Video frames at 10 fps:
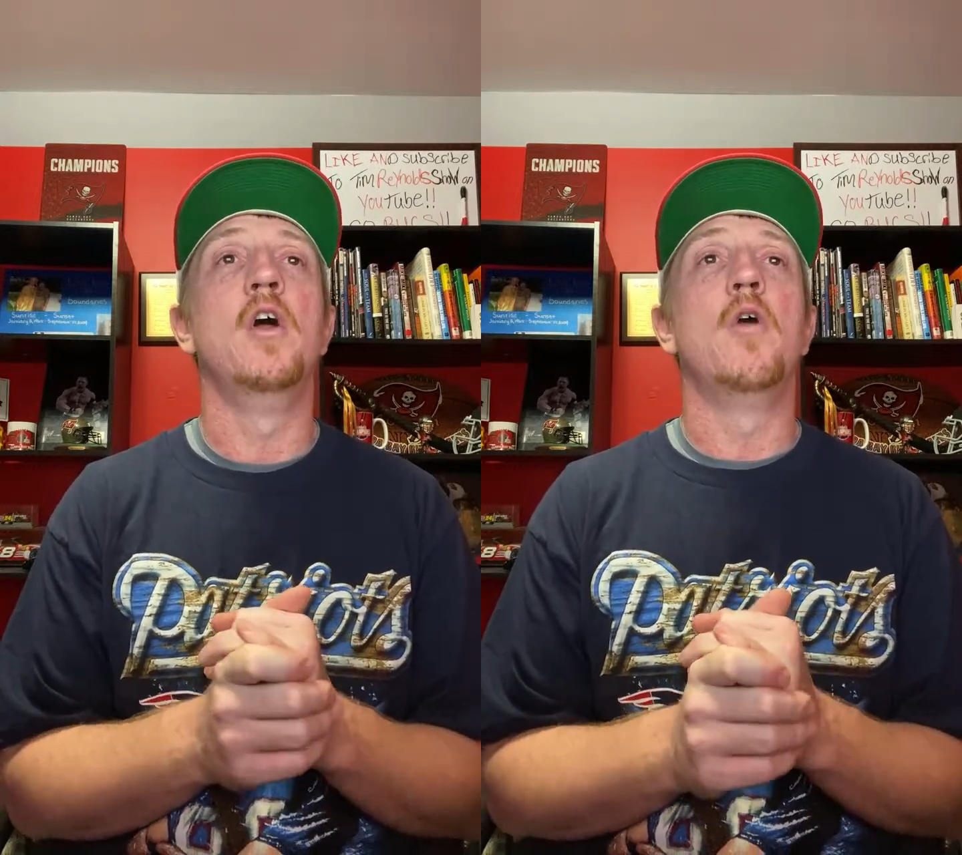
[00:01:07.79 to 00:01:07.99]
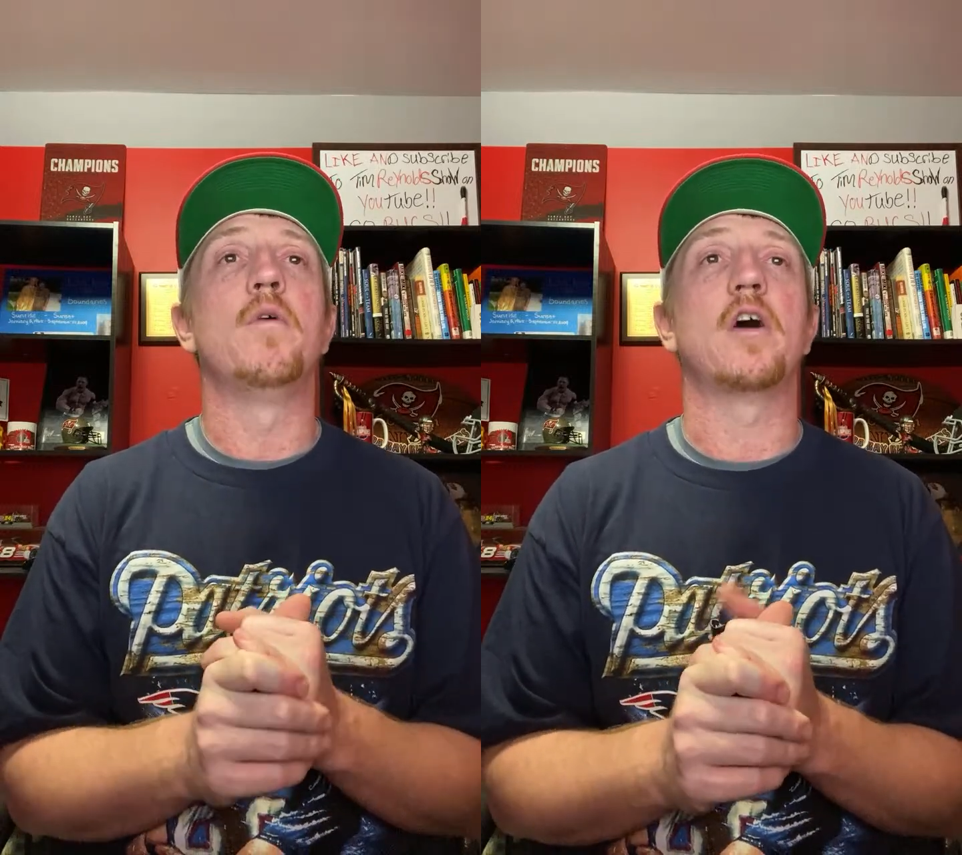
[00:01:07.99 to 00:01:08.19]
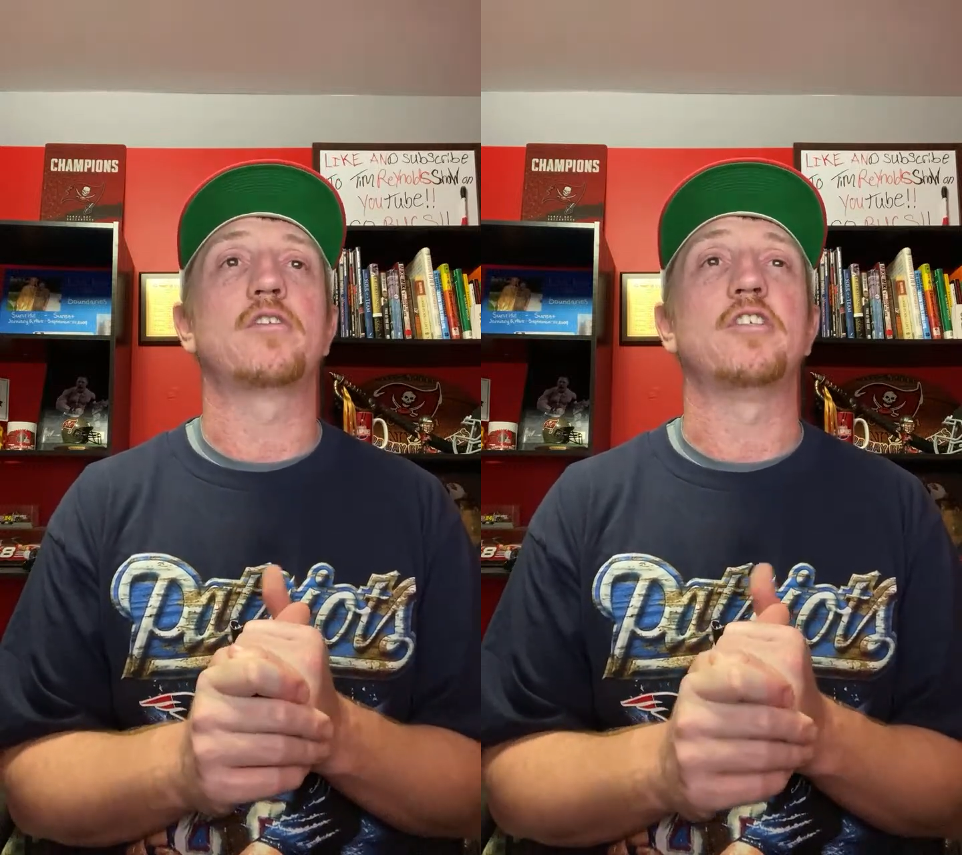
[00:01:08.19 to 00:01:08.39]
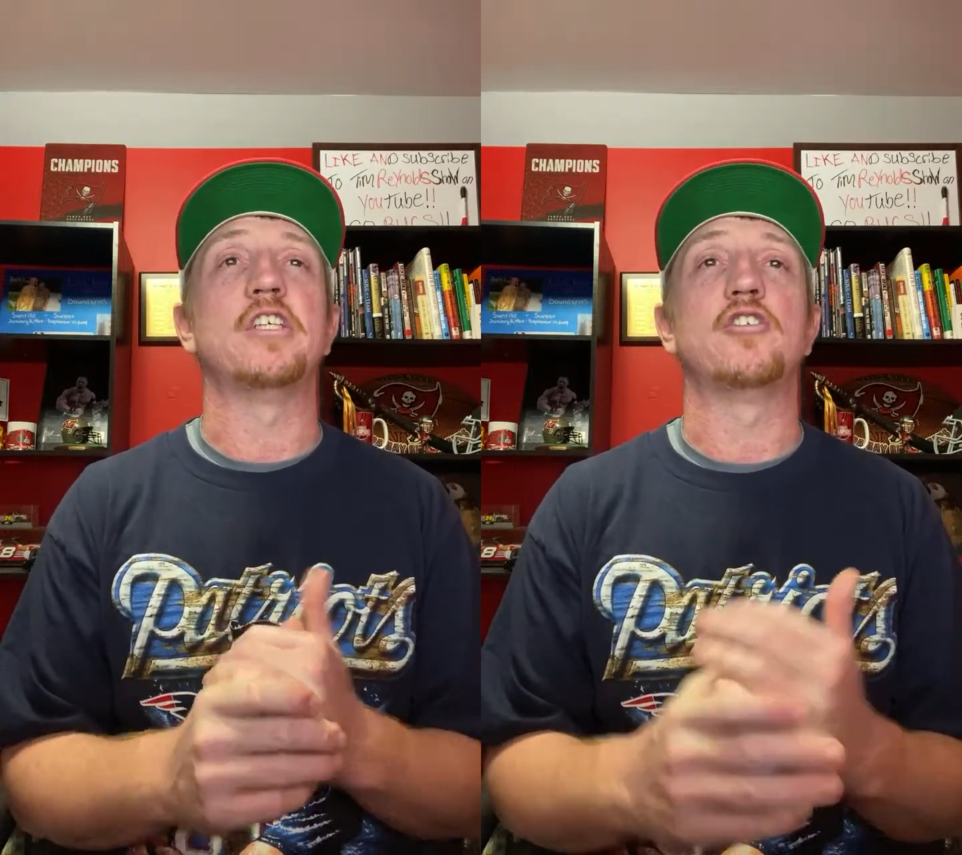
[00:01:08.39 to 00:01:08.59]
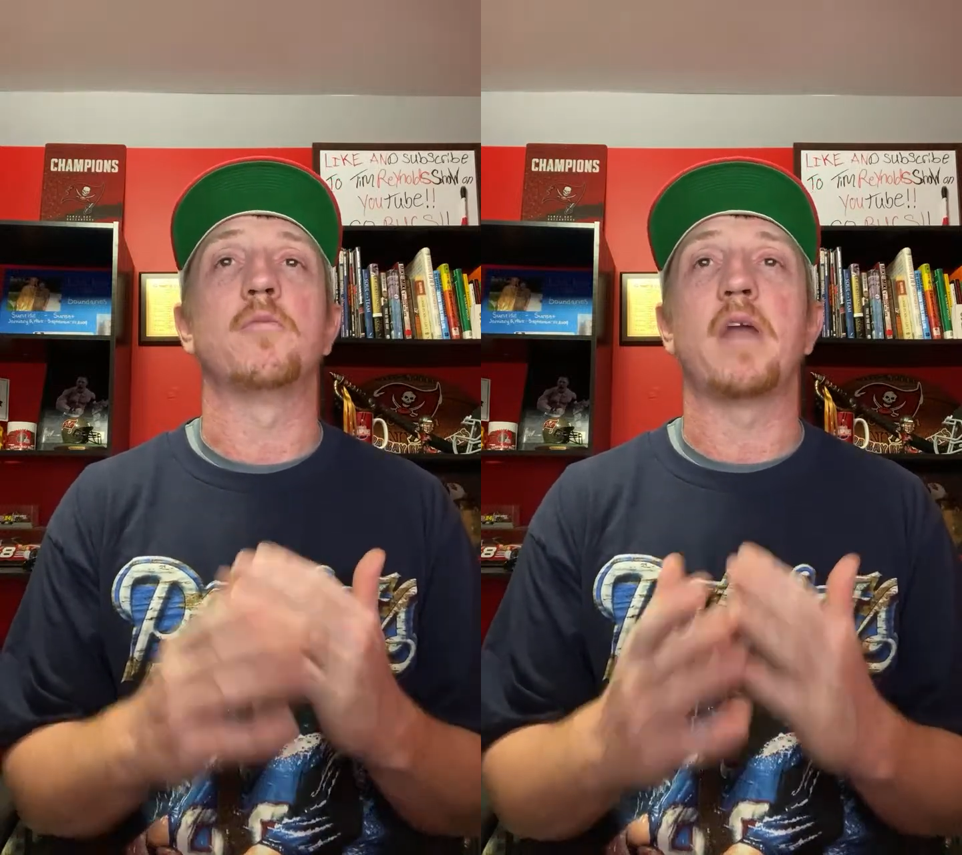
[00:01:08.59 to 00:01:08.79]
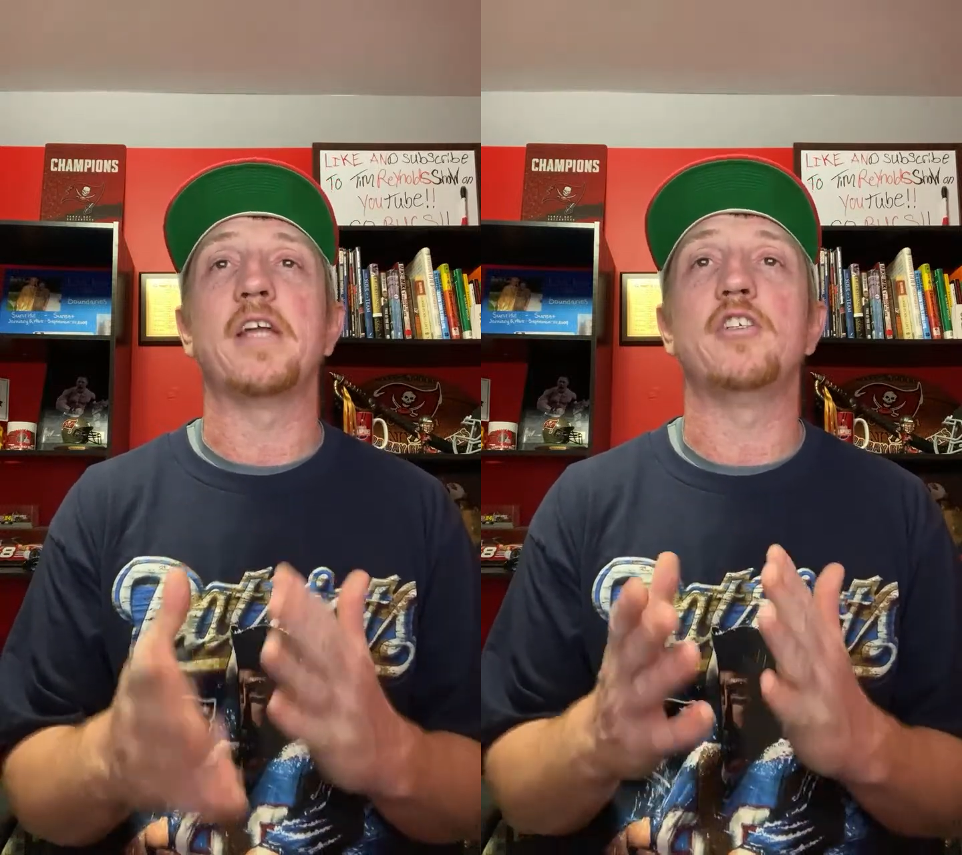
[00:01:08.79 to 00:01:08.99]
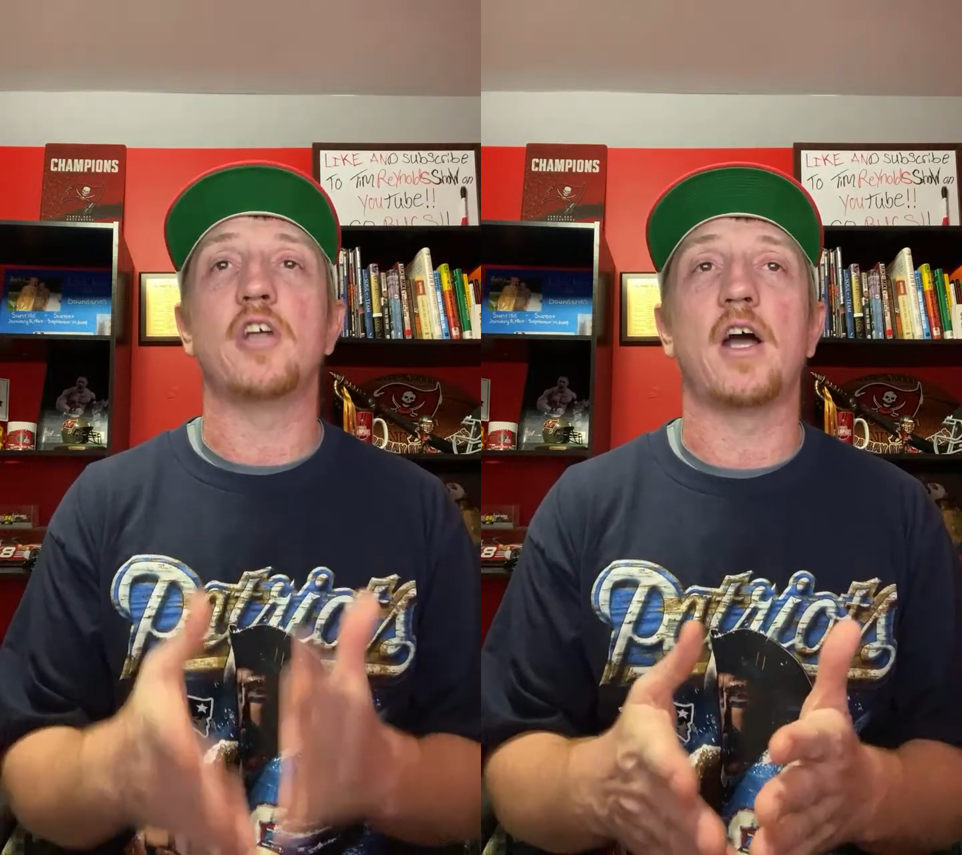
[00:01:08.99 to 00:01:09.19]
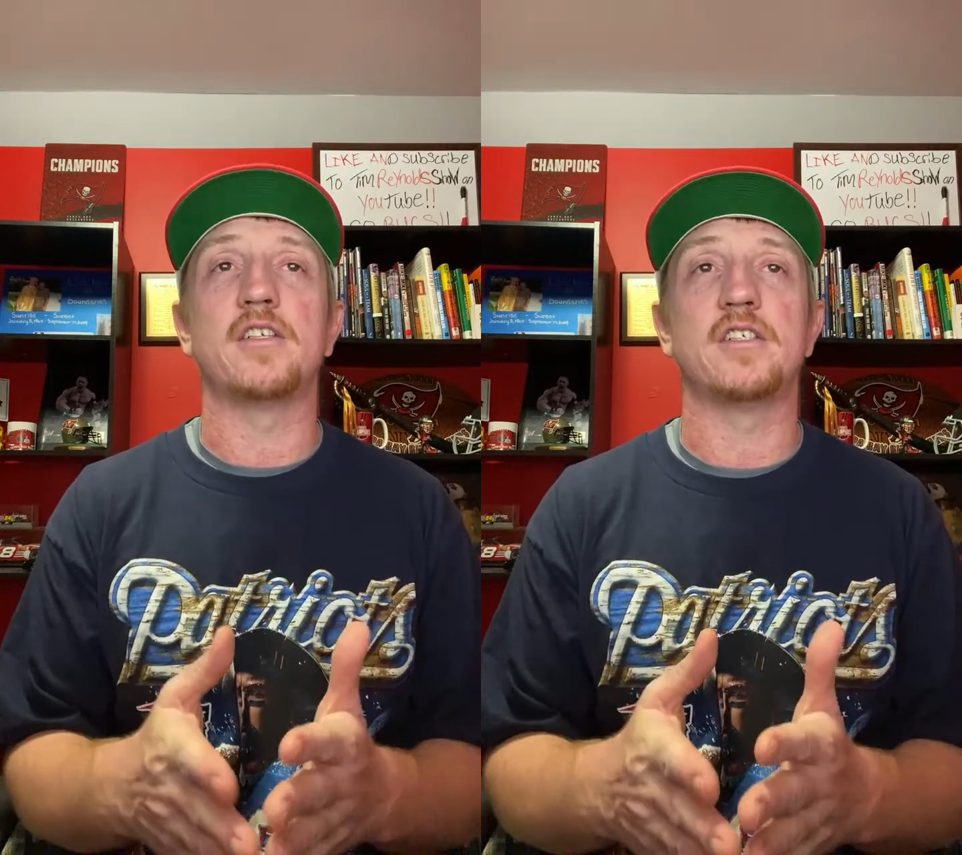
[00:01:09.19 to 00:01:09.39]
We also see Jermaine
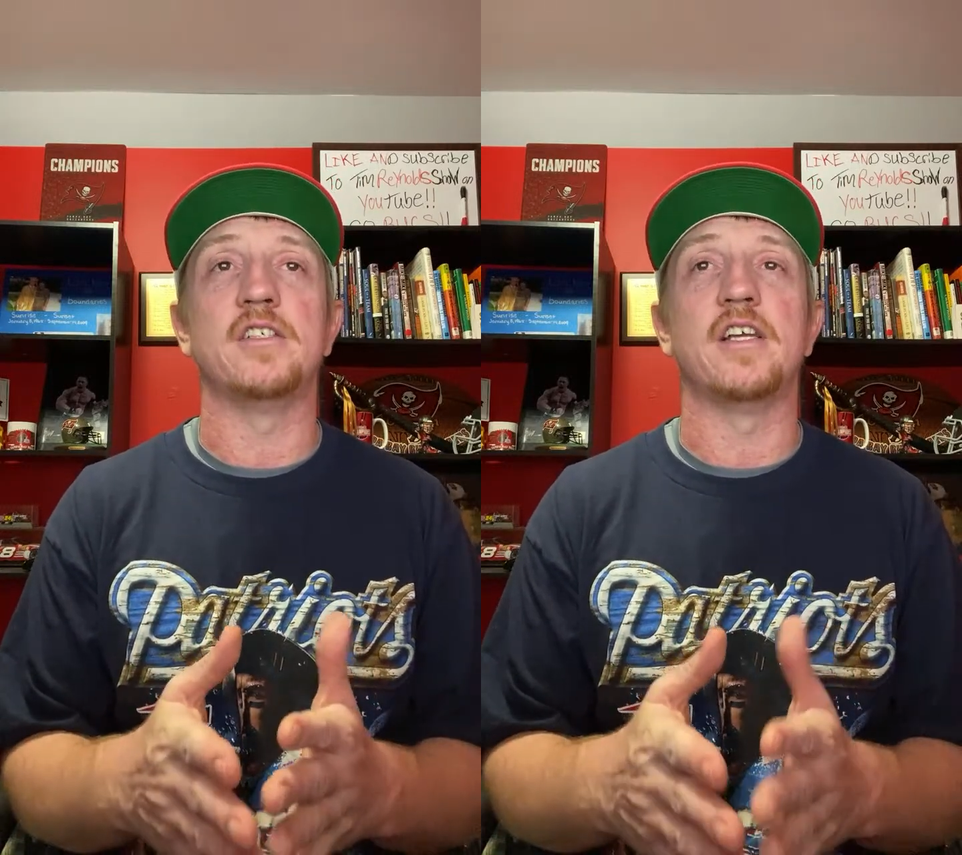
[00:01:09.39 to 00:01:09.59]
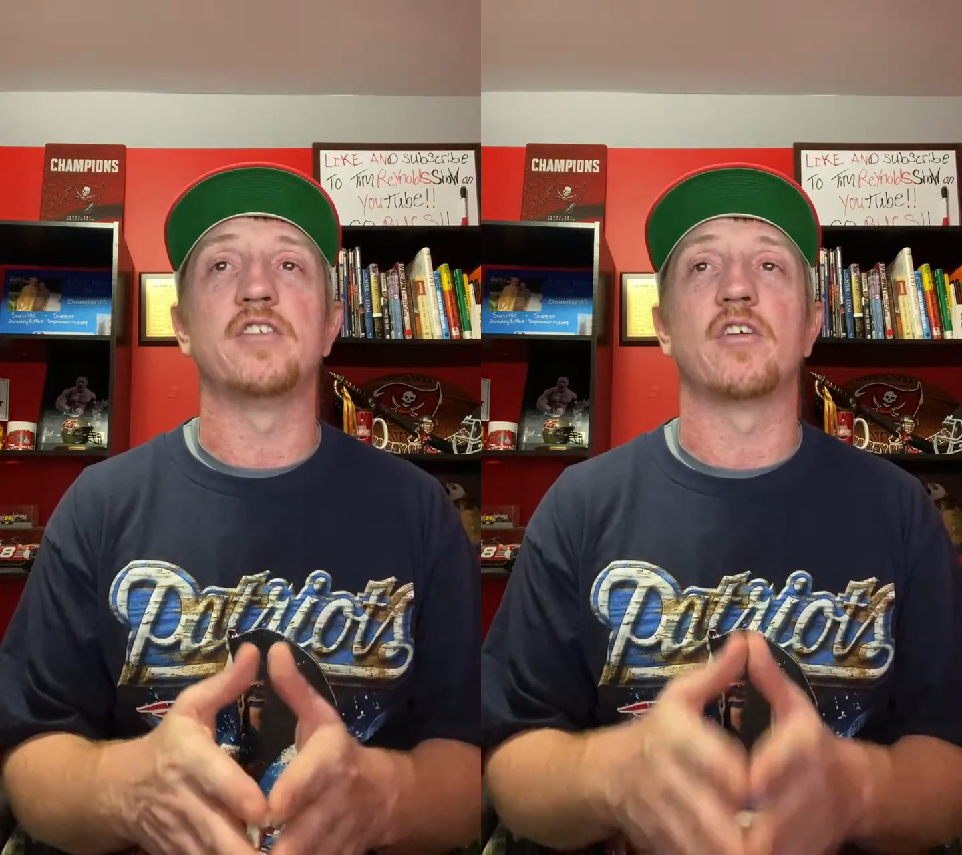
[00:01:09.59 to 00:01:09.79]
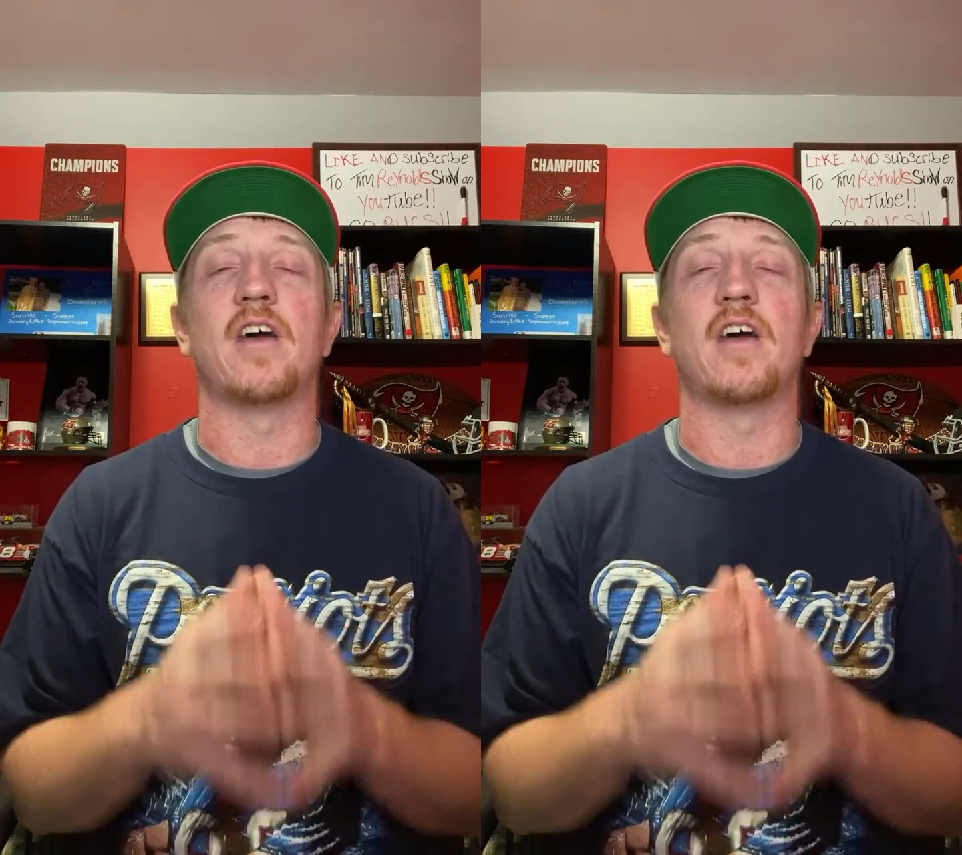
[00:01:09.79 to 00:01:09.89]
Johnson is on